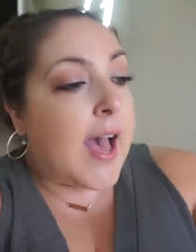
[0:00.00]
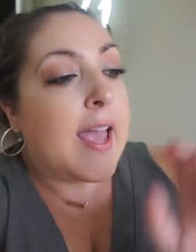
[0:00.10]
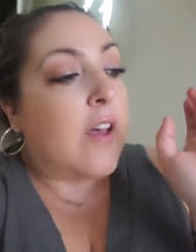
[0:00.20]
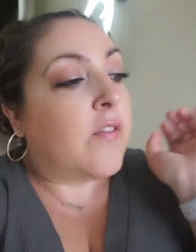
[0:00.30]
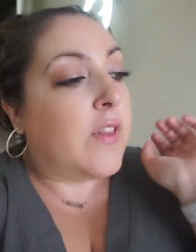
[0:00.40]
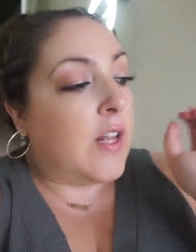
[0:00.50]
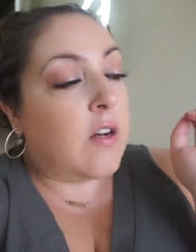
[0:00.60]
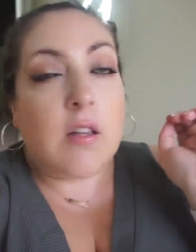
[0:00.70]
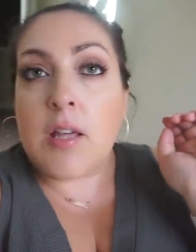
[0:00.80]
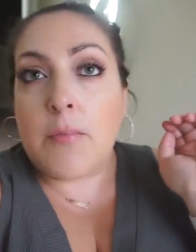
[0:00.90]
I have
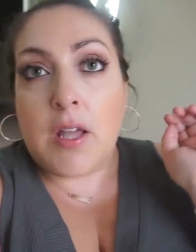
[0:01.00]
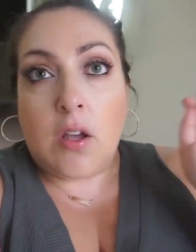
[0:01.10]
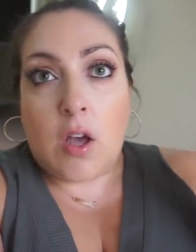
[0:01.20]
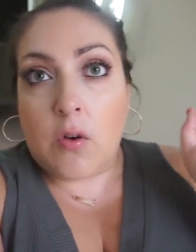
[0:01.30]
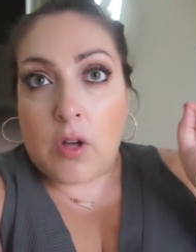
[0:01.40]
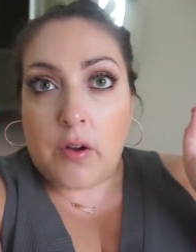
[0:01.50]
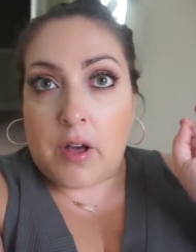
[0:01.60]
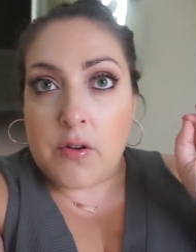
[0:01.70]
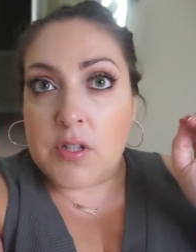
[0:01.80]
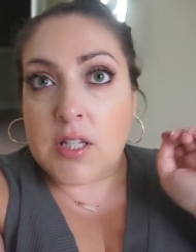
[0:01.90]
literally been go, go,
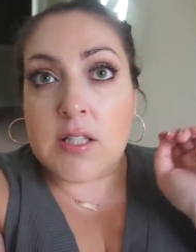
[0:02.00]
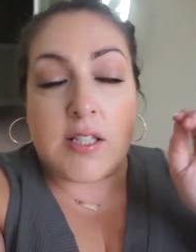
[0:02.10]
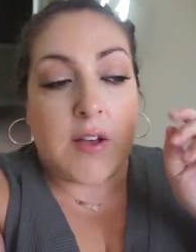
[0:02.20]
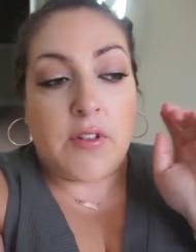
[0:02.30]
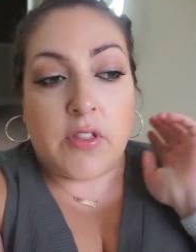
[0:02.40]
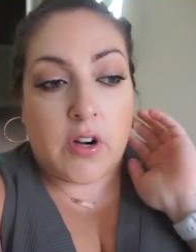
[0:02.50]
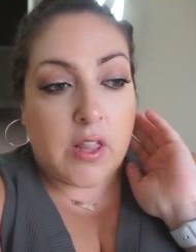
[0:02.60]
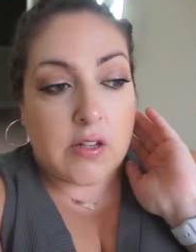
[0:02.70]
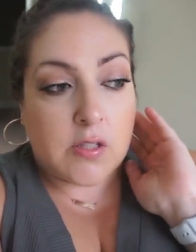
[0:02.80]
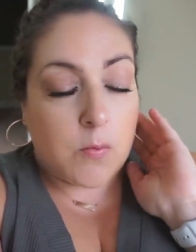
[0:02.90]
go since 7.30
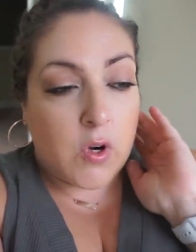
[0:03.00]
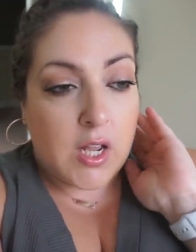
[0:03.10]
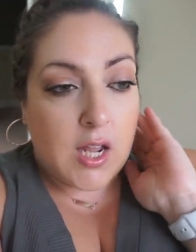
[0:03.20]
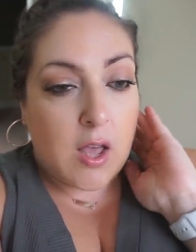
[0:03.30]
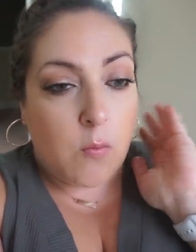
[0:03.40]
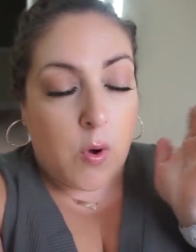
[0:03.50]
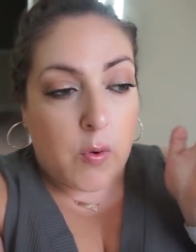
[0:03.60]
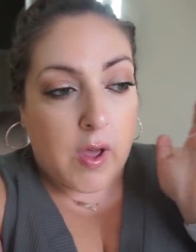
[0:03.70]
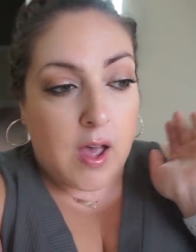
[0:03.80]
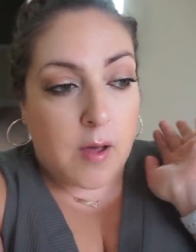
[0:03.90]
this morning. I
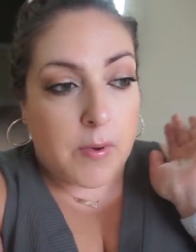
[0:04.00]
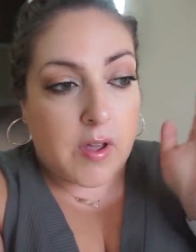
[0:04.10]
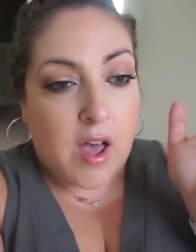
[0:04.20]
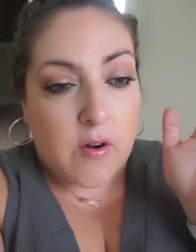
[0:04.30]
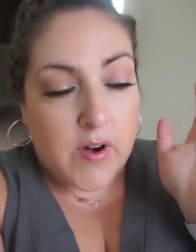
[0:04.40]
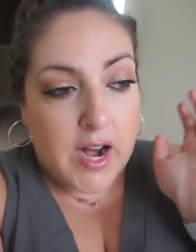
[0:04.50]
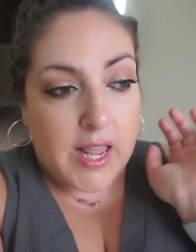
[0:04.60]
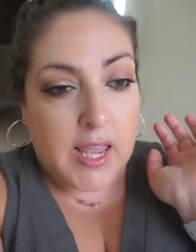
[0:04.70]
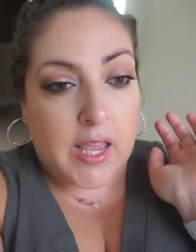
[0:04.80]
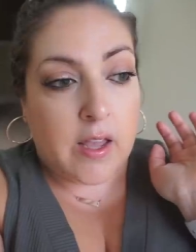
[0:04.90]
woke up, got
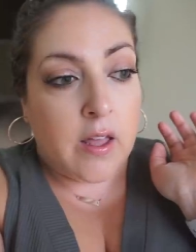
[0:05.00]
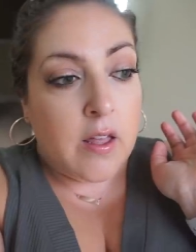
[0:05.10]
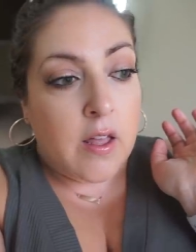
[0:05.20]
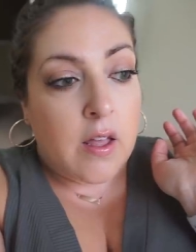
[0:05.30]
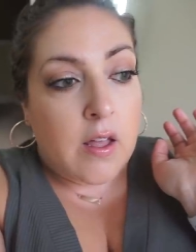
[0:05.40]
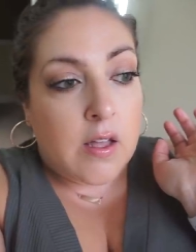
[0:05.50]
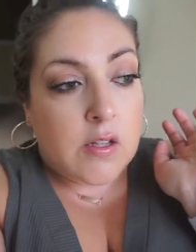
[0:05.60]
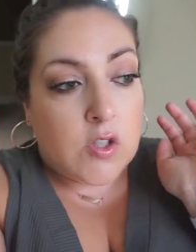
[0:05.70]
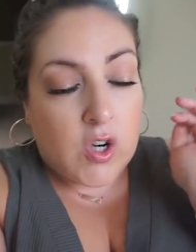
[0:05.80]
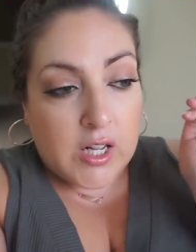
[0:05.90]
ready,
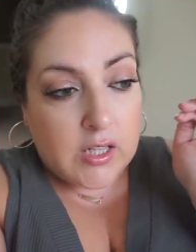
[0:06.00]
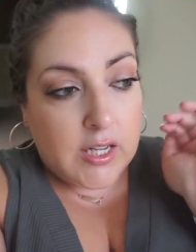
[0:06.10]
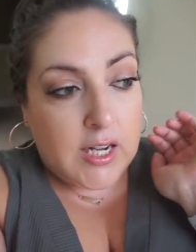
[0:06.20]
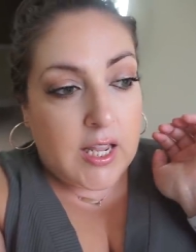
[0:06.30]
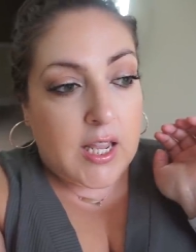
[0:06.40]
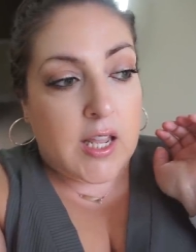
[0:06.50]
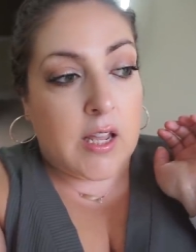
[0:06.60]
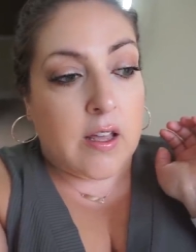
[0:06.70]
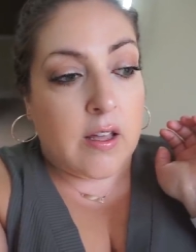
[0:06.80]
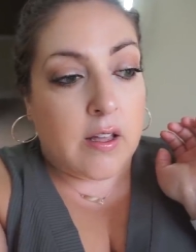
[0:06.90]
started
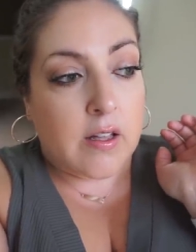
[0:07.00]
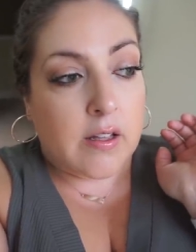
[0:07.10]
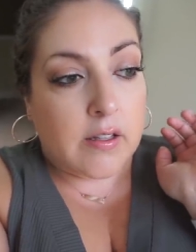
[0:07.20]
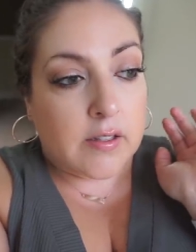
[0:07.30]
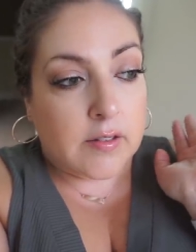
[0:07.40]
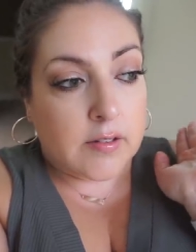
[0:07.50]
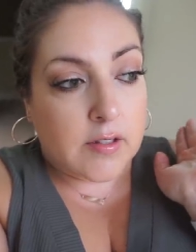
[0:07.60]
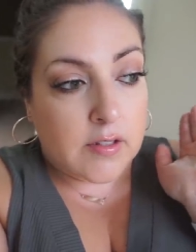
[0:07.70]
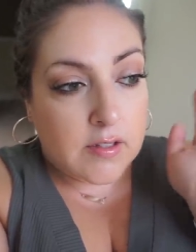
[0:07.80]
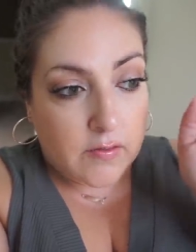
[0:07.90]
cleaning,
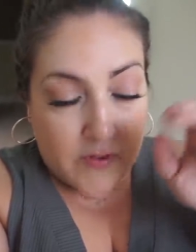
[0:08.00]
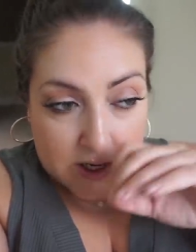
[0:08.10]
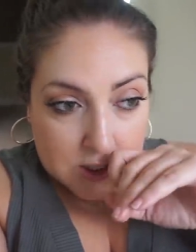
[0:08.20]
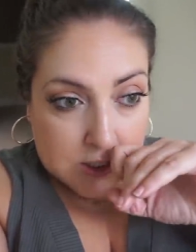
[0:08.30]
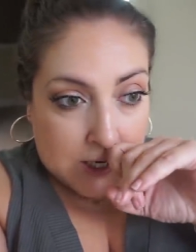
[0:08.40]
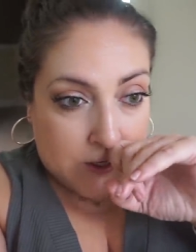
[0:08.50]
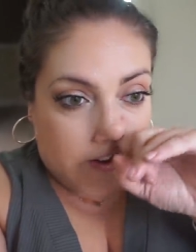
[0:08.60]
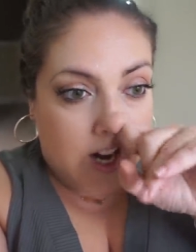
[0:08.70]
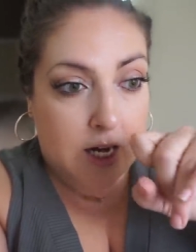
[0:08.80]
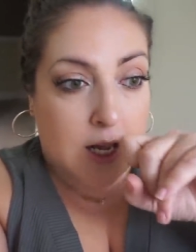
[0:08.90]
finished
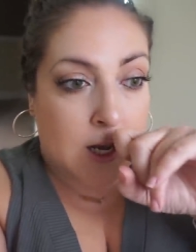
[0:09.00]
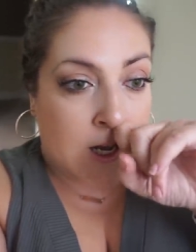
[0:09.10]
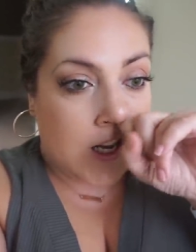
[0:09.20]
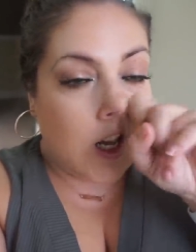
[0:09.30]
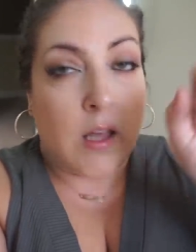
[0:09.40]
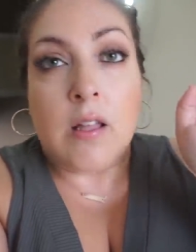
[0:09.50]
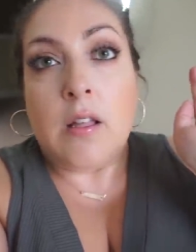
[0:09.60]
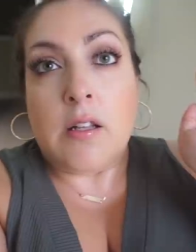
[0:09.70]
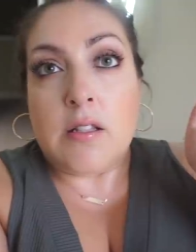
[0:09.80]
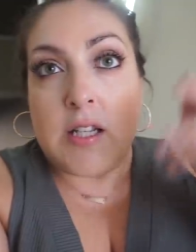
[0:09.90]
decorating,
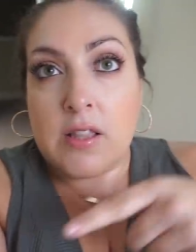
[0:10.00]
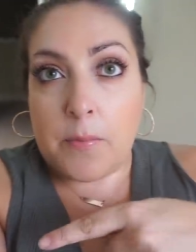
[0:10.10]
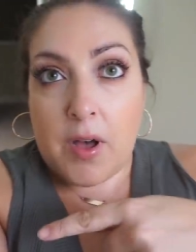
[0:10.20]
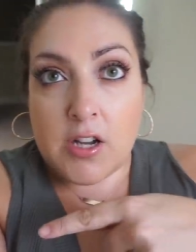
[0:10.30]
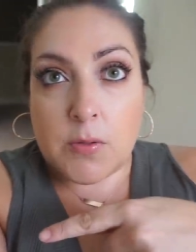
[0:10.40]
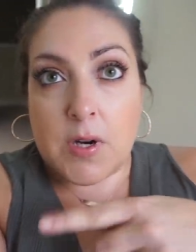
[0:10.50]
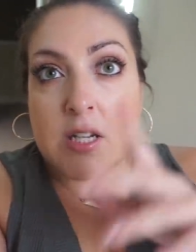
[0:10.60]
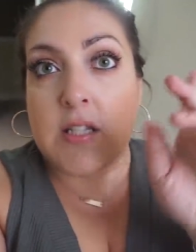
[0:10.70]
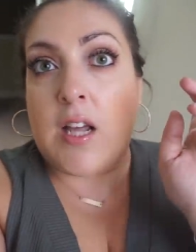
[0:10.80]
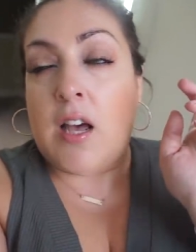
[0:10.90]
did the Poshmark
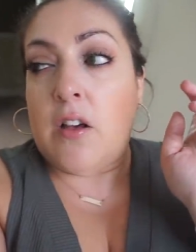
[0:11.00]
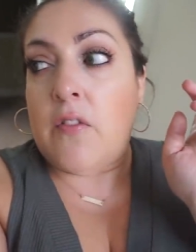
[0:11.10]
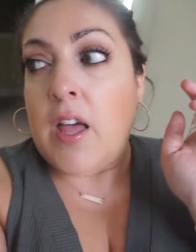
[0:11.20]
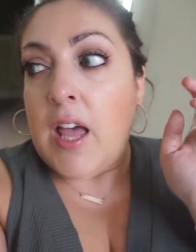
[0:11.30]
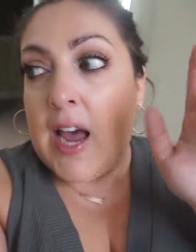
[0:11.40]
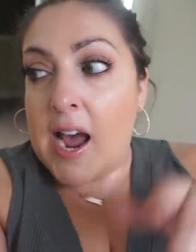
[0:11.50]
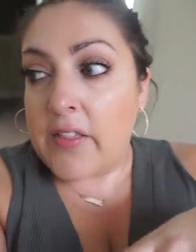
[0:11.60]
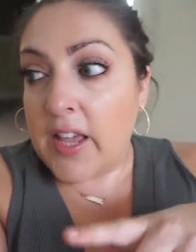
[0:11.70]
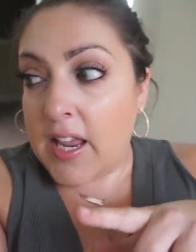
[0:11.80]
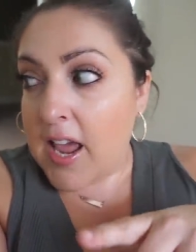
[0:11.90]
stuff,
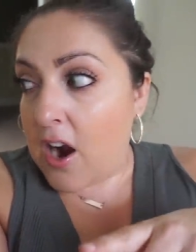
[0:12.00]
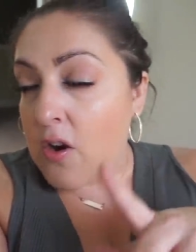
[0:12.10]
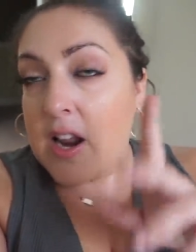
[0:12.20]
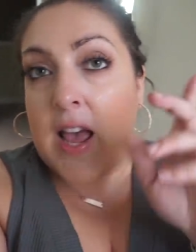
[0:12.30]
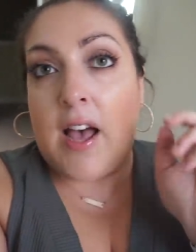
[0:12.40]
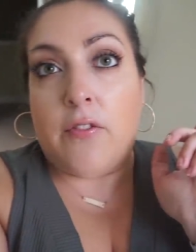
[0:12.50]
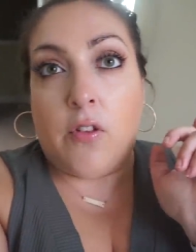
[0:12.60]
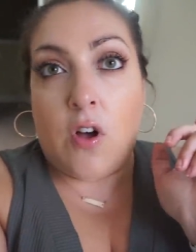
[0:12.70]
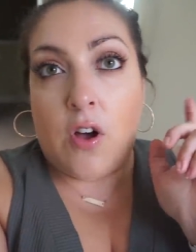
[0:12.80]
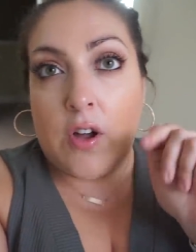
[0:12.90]
had like an hour and a half
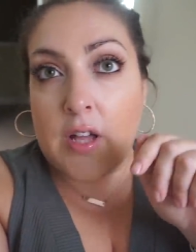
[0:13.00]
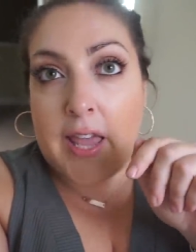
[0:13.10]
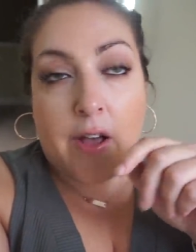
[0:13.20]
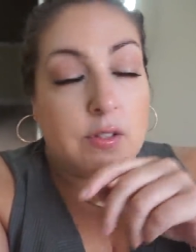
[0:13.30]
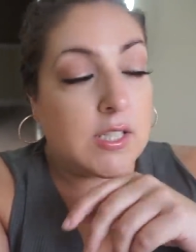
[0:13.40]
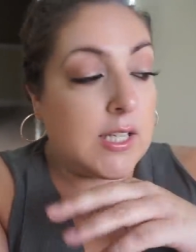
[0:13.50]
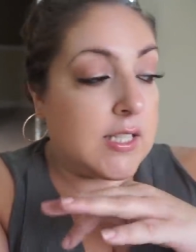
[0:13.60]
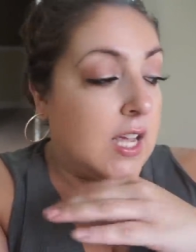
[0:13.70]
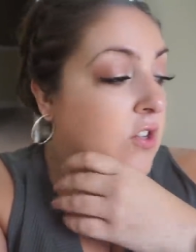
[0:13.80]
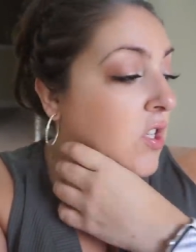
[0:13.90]
long counseling
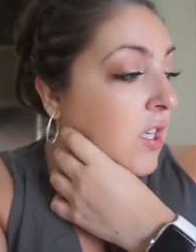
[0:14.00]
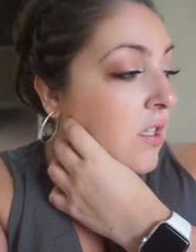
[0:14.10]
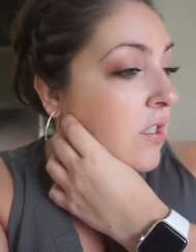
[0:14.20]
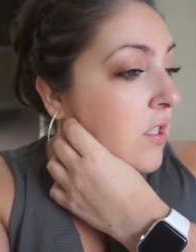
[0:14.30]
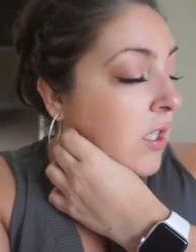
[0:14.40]
session,